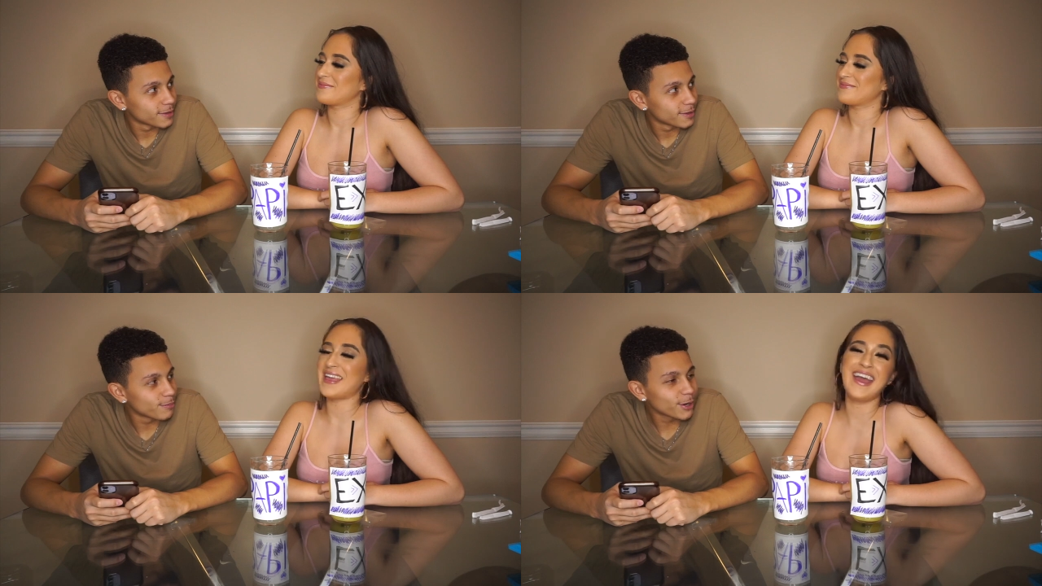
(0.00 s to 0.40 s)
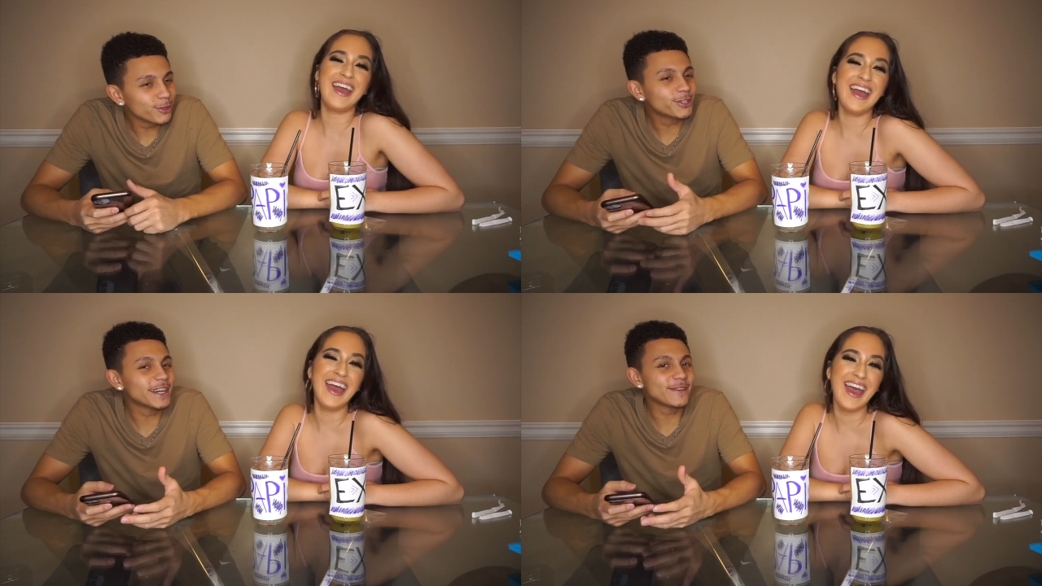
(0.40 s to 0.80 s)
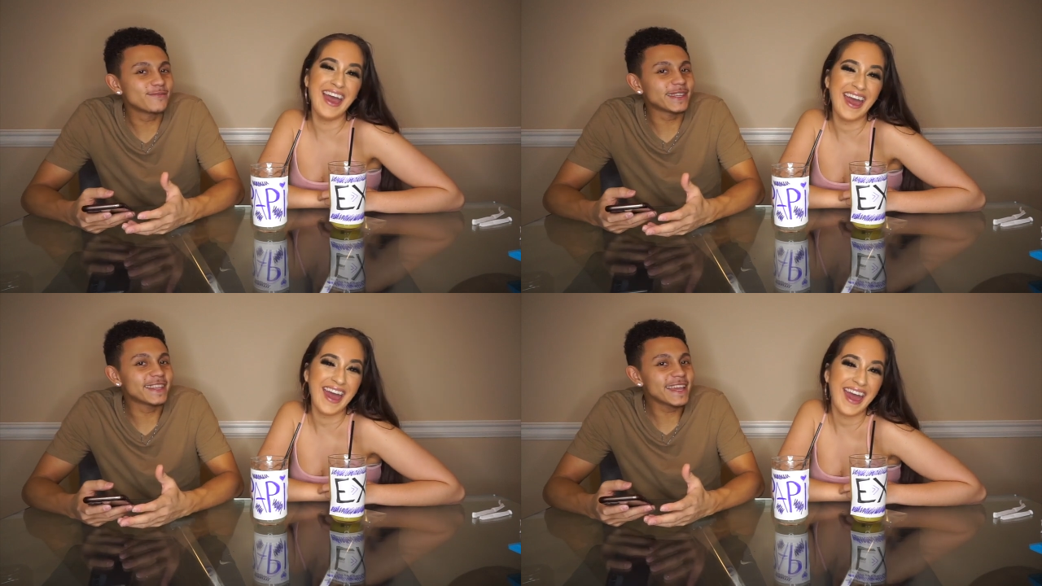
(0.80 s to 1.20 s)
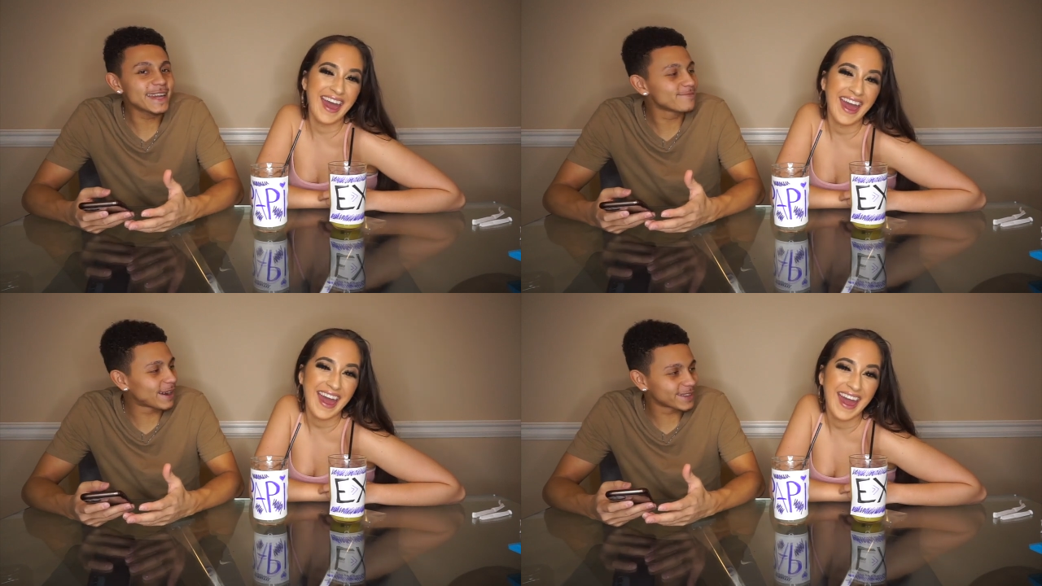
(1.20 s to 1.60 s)
Speaker 1: Well, you shouldn't even be
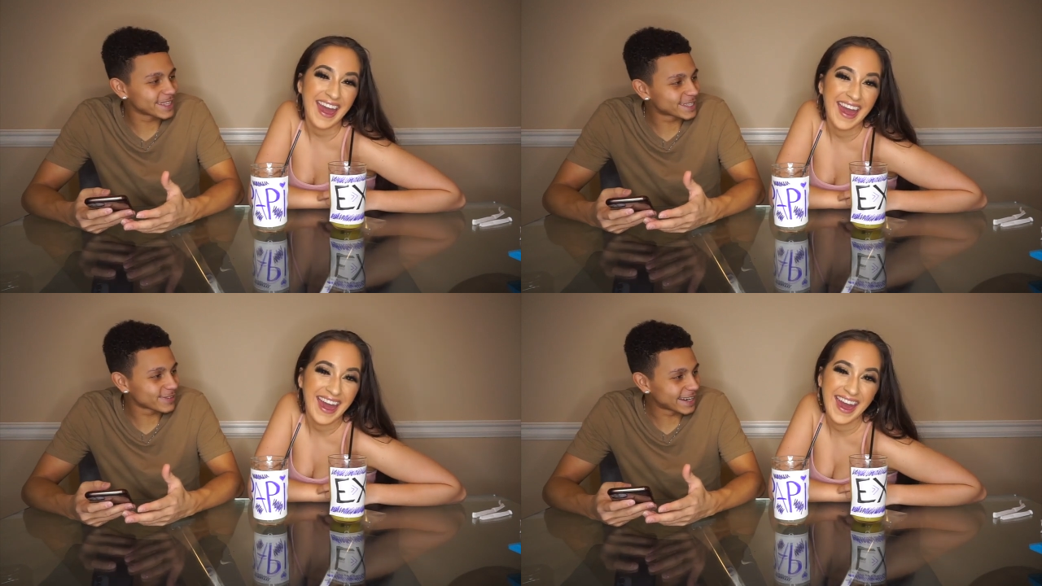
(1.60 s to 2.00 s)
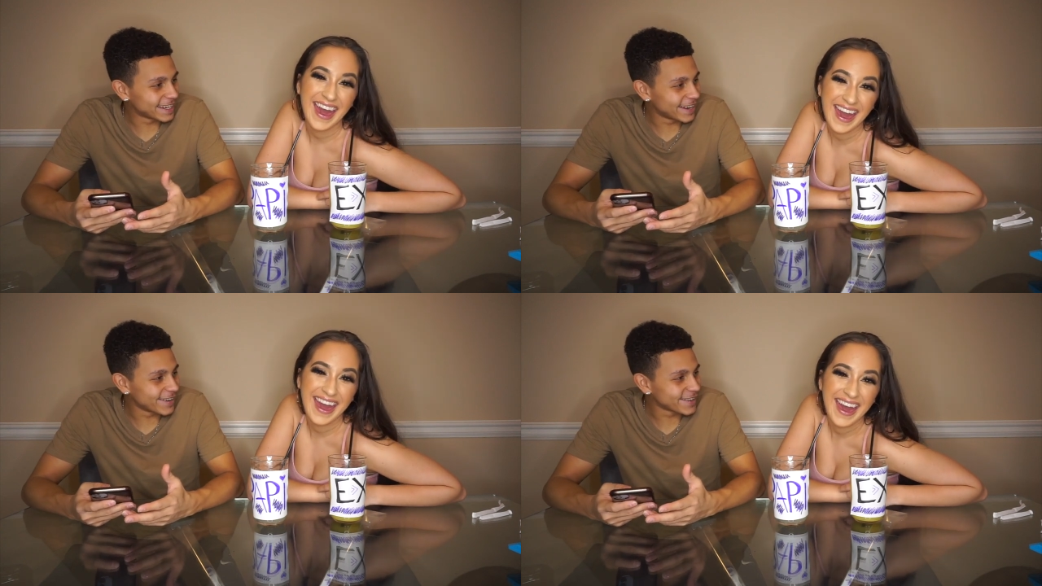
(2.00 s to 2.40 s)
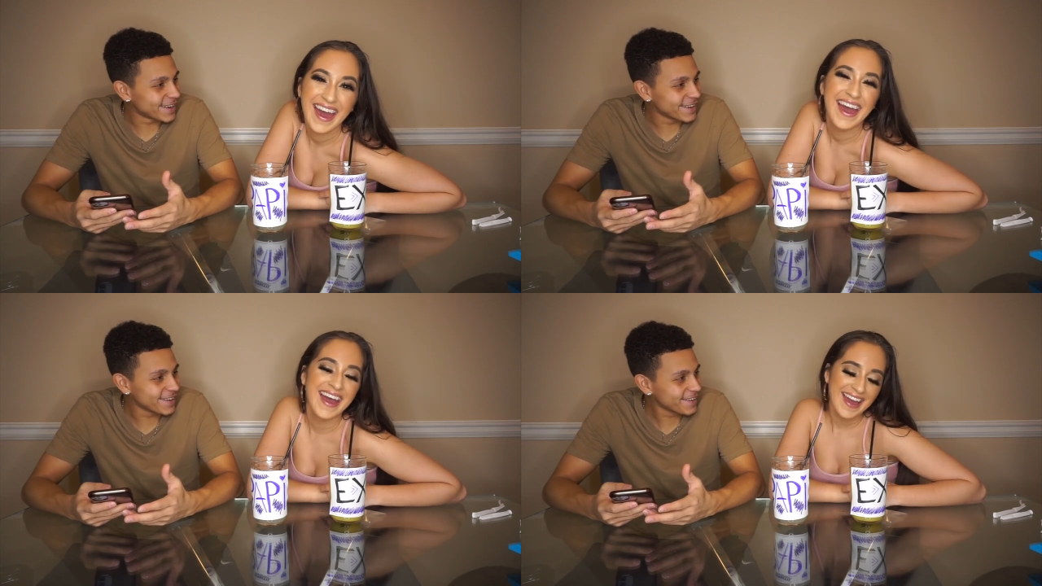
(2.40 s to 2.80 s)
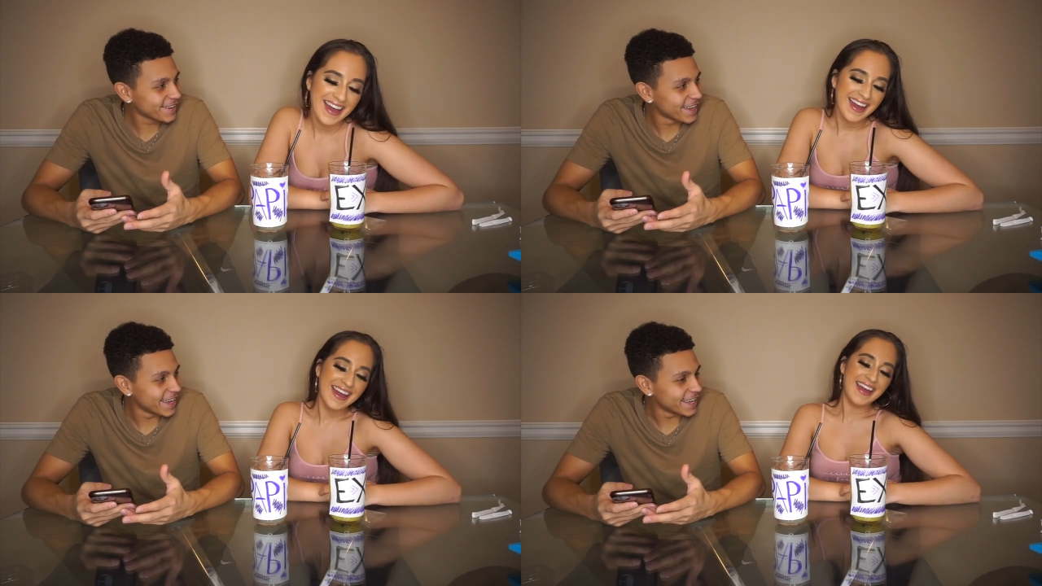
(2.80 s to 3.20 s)
thinking about this right now,
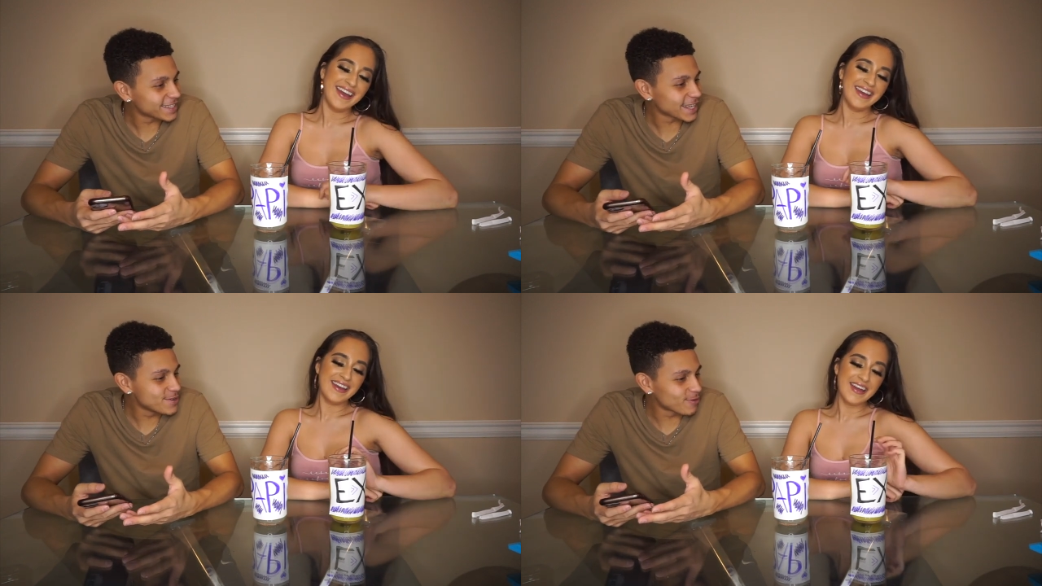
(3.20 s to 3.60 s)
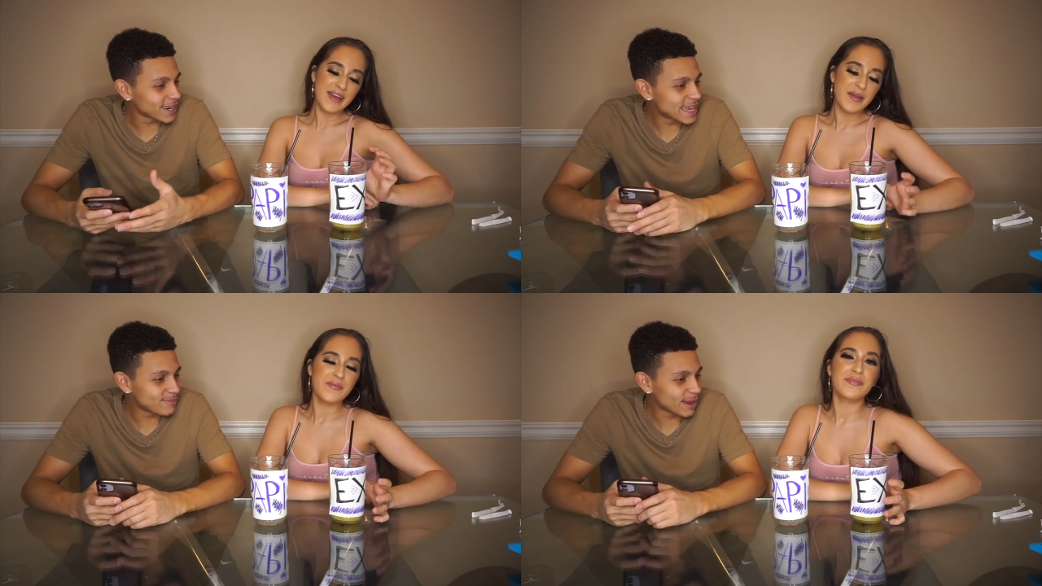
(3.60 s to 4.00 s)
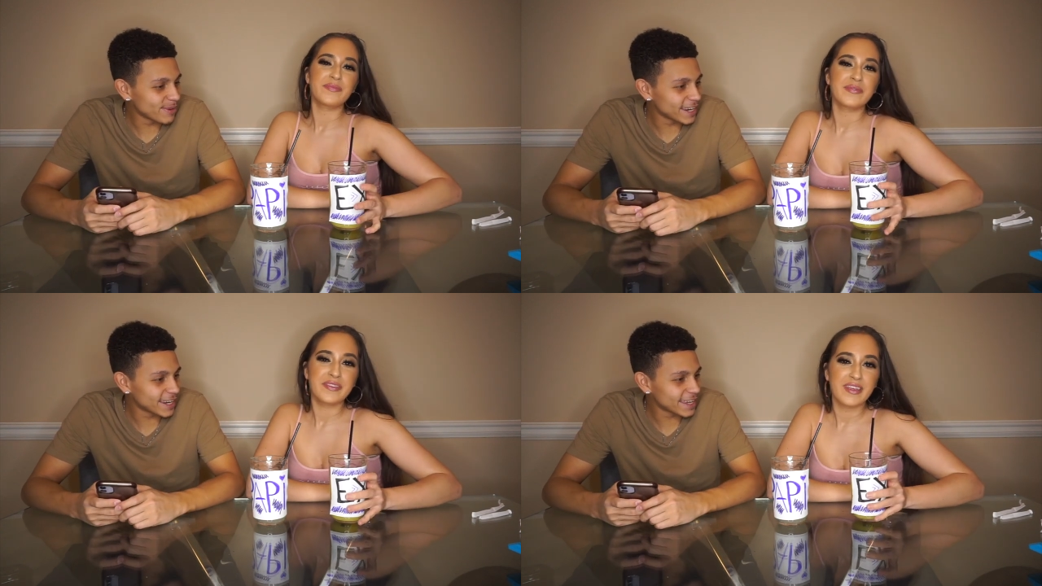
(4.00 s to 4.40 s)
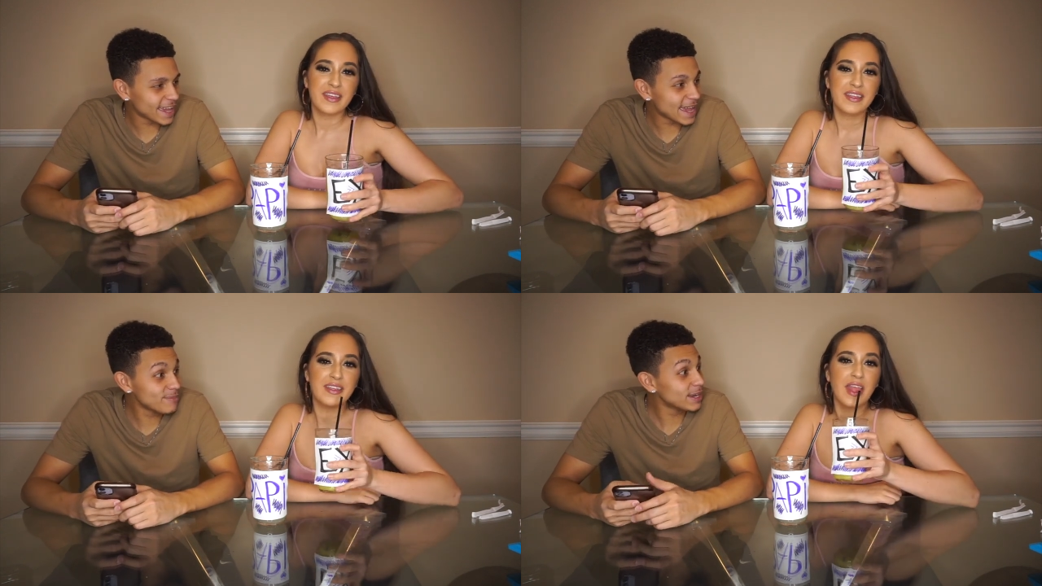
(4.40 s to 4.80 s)
yo. It's like you want to keep that man in the
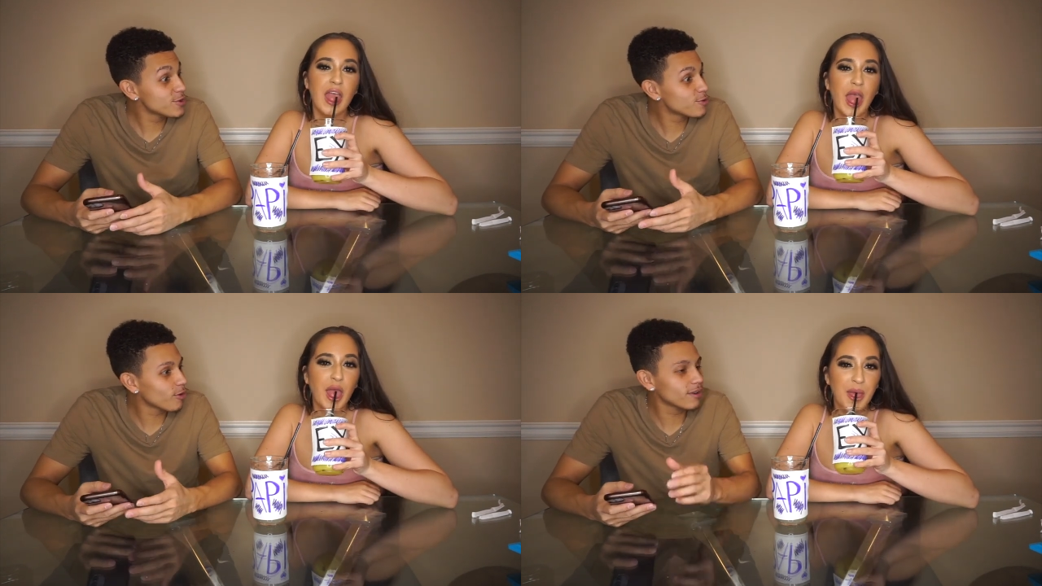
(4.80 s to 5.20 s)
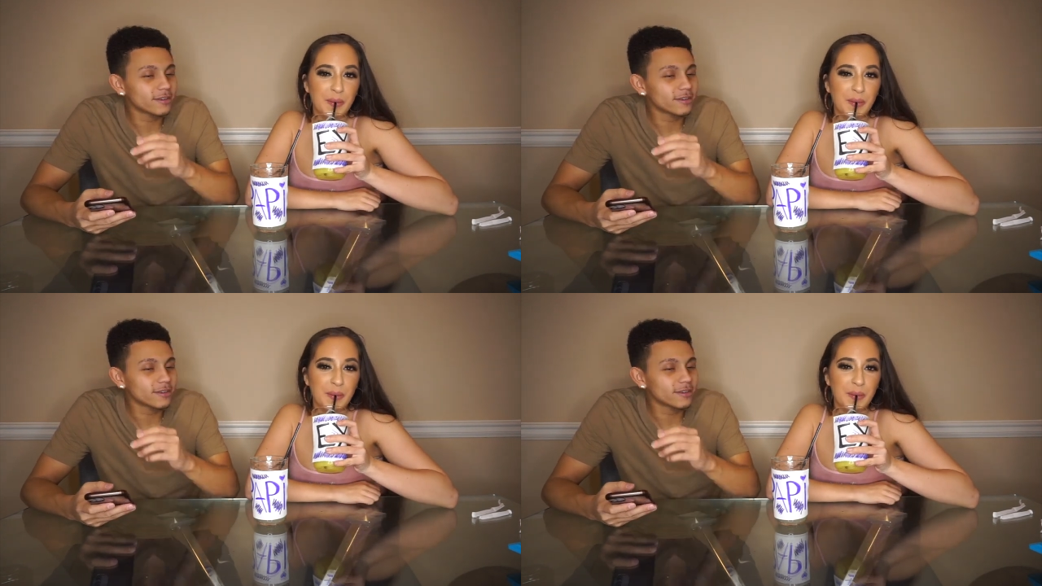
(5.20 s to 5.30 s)
game, and you go...